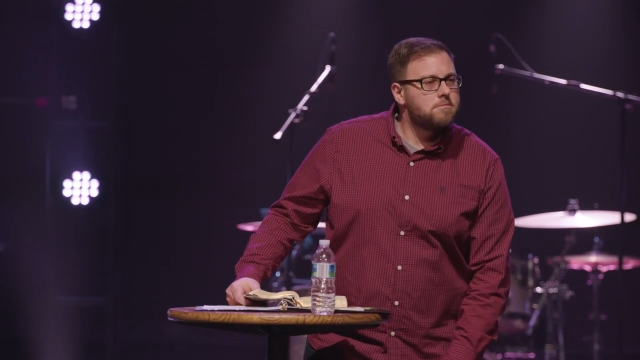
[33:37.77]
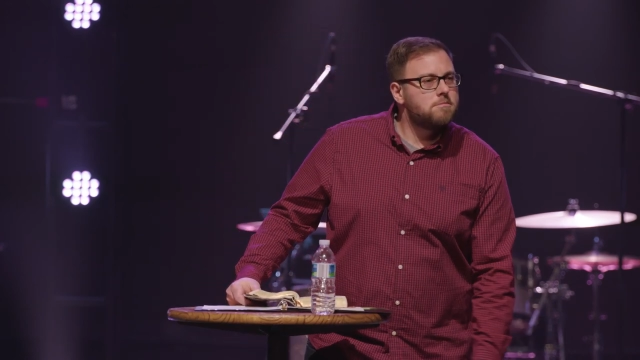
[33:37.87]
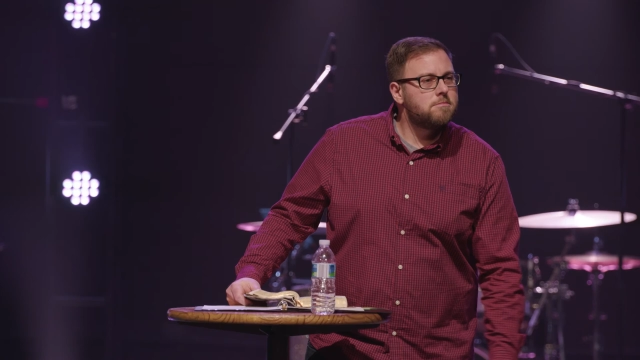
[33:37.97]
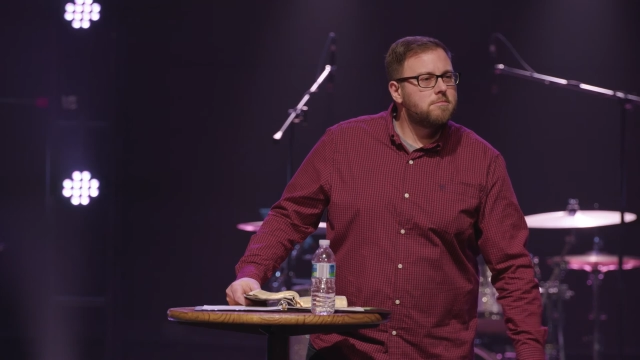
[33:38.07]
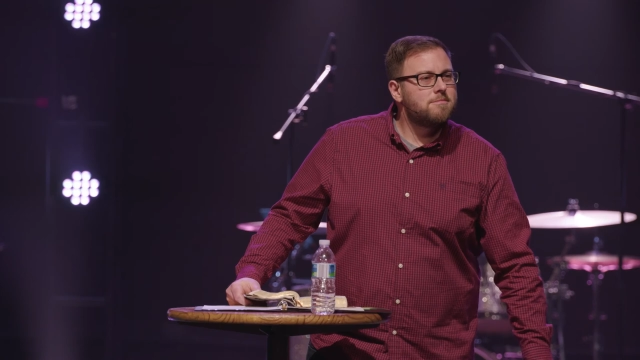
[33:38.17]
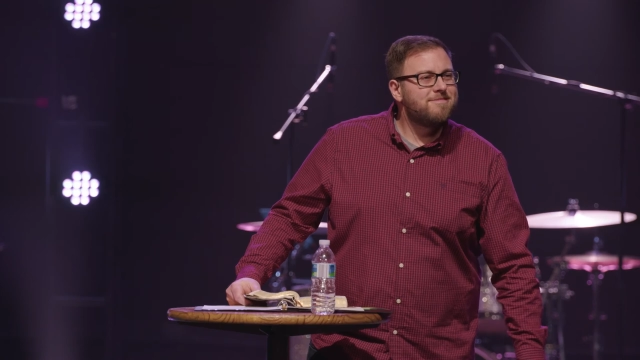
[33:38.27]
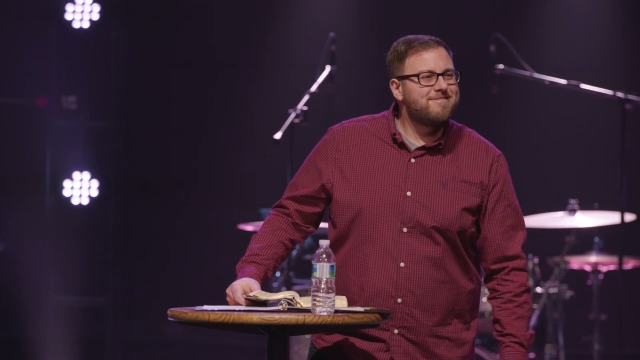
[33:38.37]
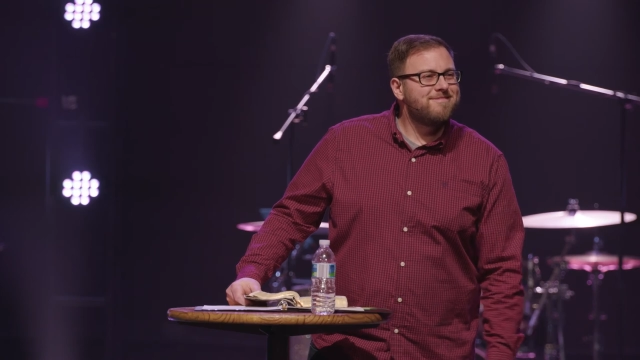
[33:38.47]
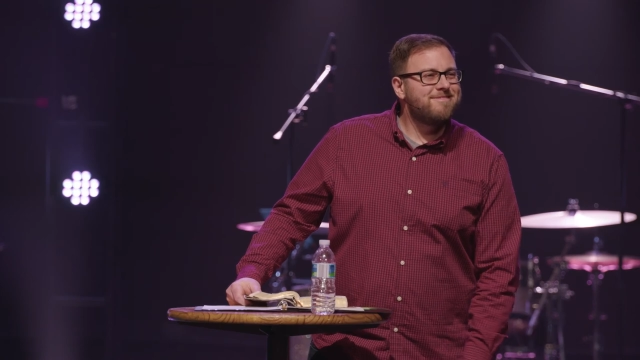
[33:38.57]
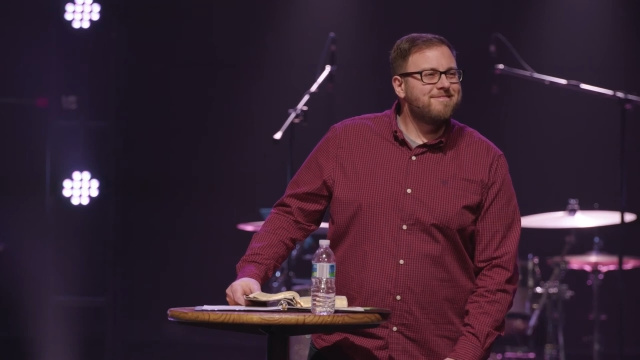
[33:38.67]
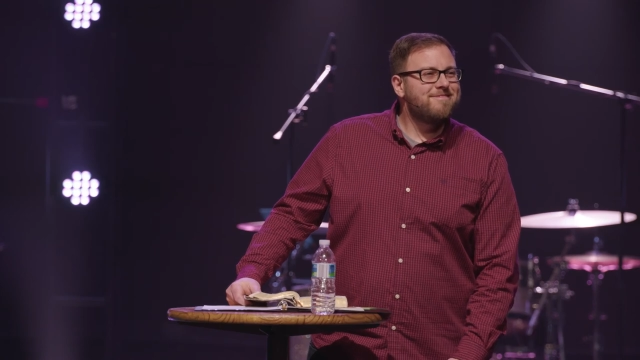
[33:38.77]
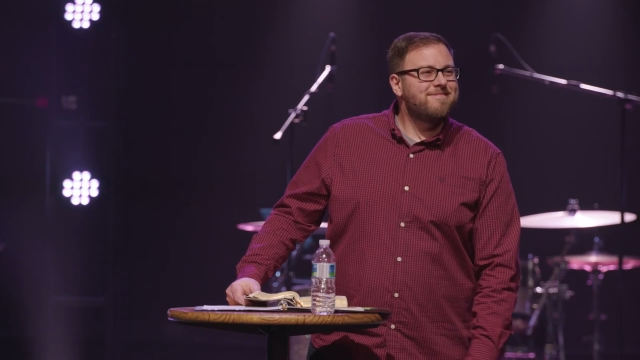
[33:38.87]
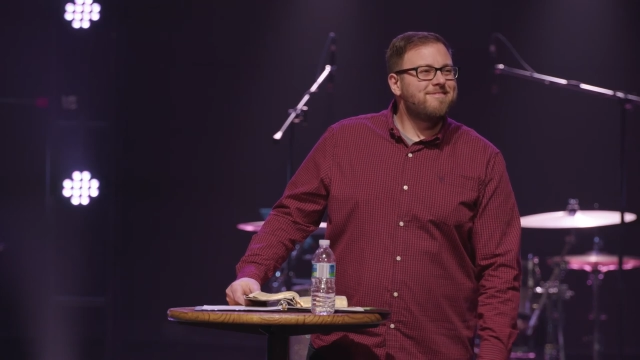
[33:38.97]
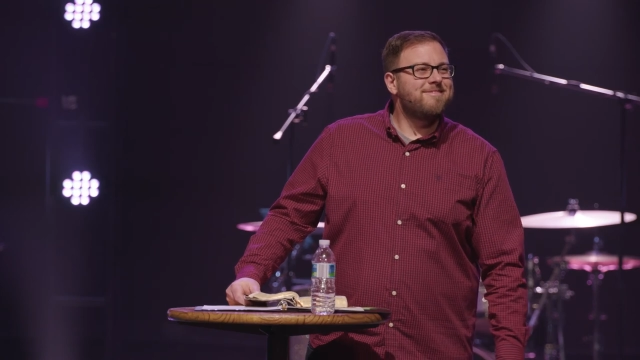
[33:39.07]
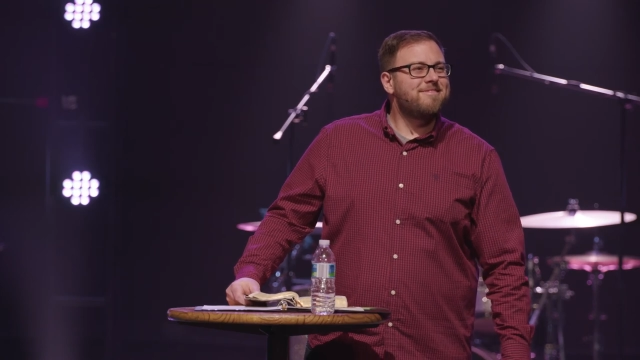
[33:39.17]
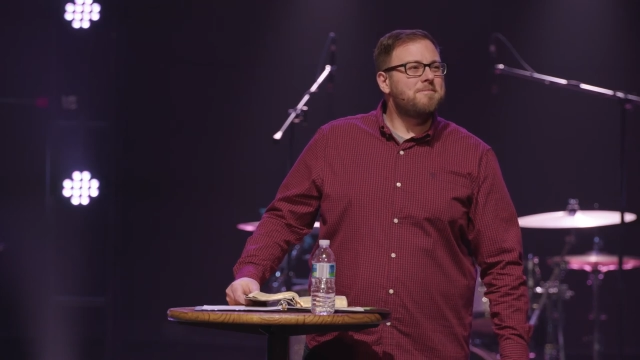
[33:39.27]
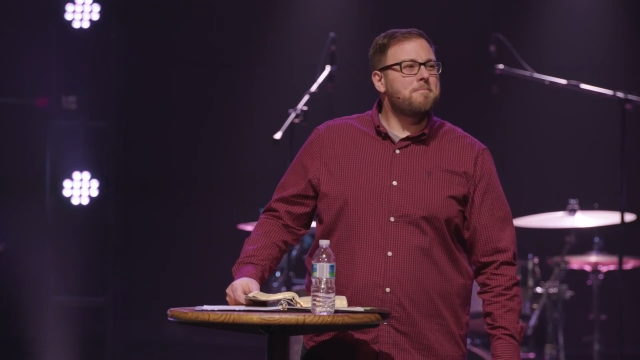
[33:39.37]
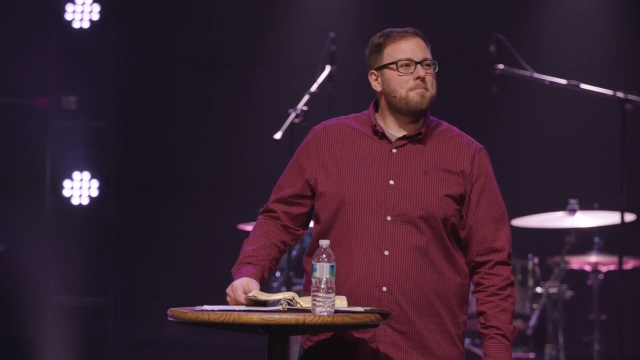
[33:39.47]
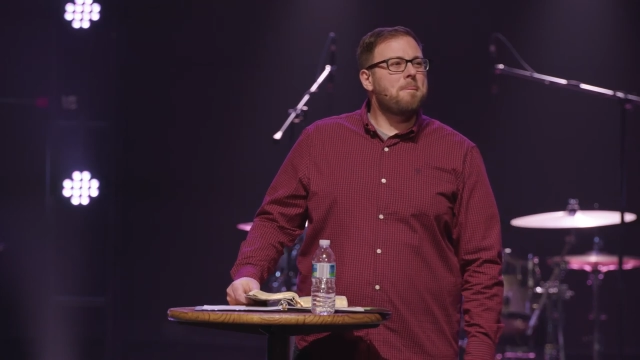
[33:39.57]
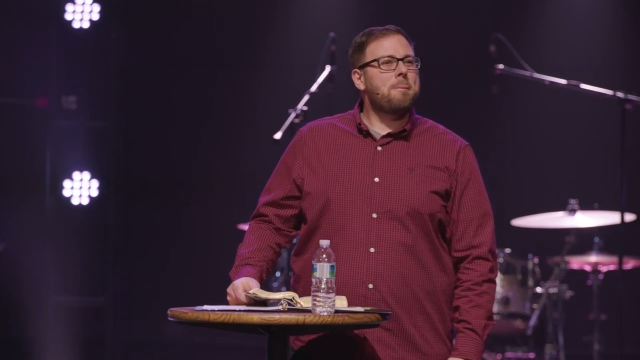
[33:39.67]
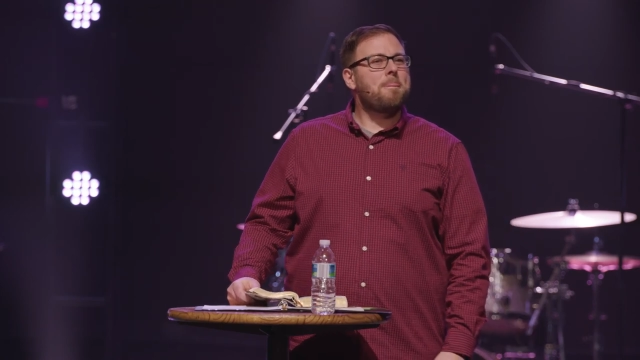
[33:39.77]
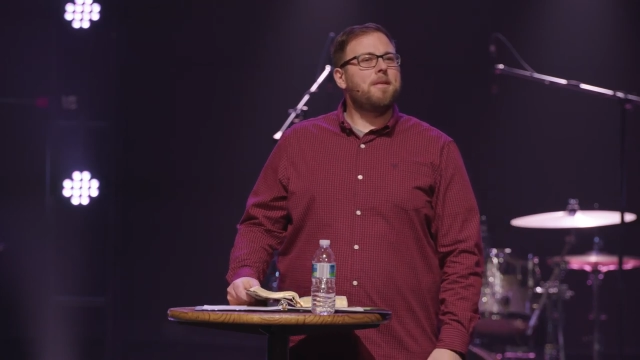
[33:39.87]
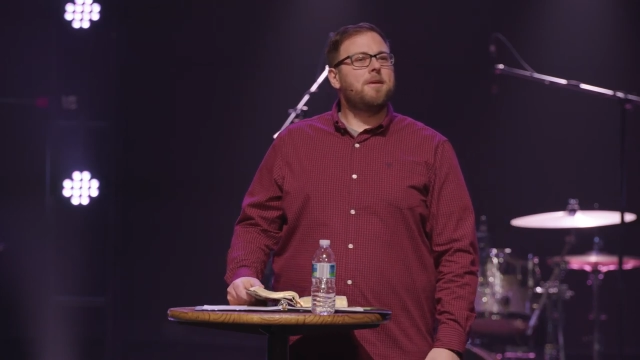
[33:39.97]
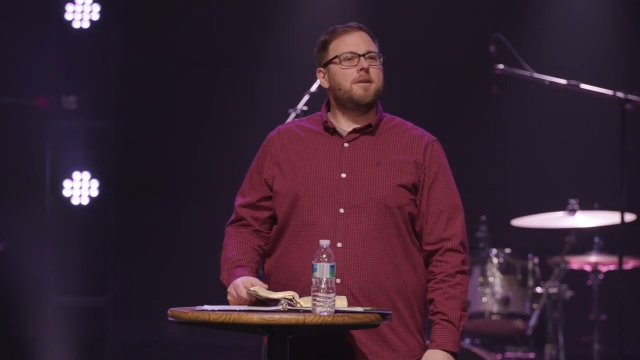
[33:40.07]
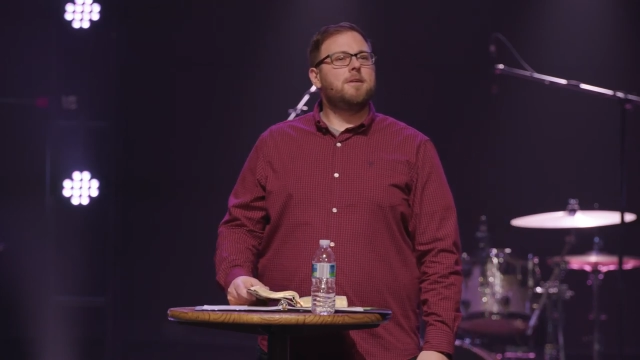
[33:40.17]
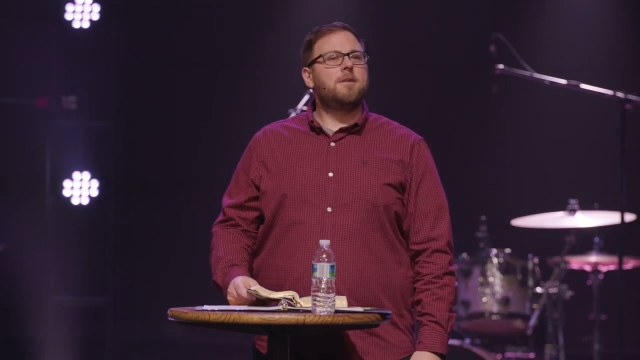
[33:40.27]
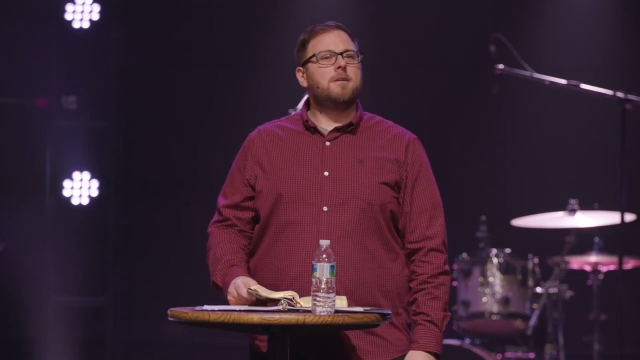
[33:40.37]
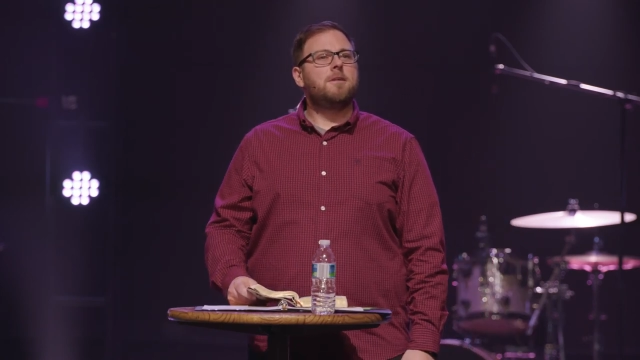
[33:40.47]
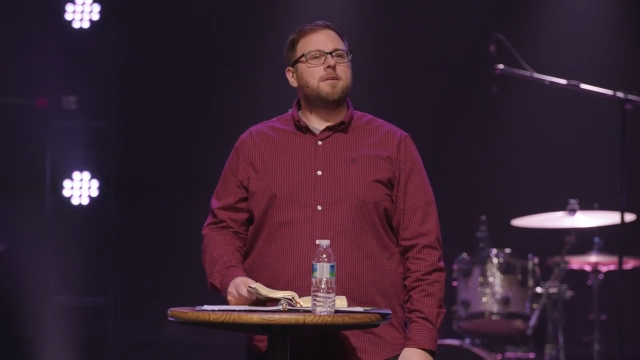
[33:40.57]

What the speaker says: [no speech]